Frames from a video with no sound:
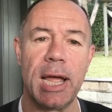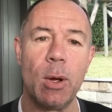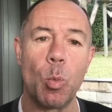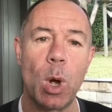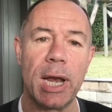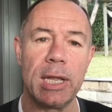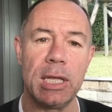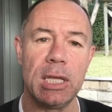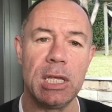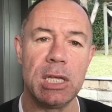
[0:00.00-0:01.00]
And one
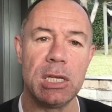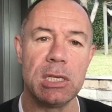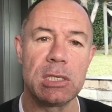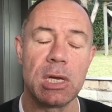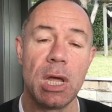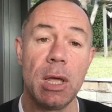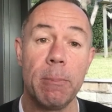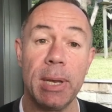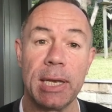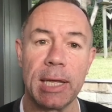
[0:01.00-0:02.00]
is
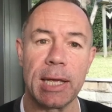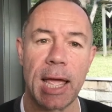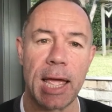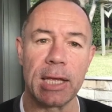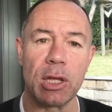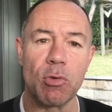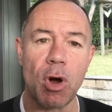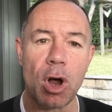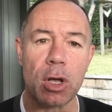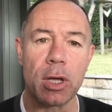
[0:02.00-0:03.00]
Picking a Hanging
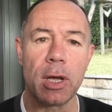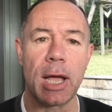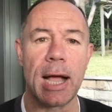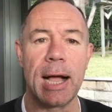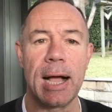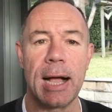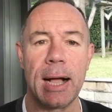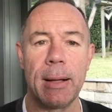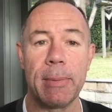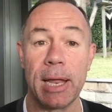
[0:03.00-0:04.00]
Rock,
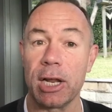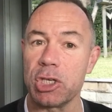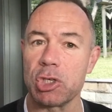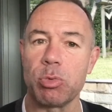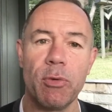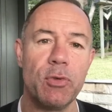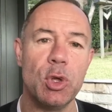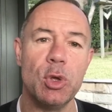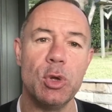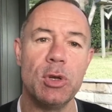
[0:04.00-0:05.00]
and I just
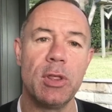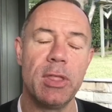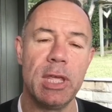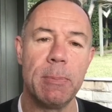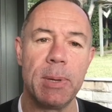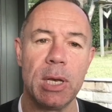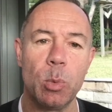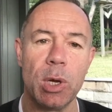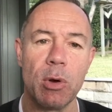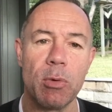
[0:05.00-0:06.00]
reviewed the Peter
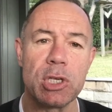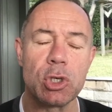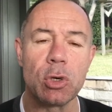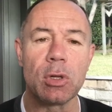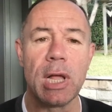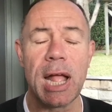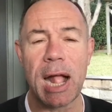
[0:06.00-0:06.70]
Weir original.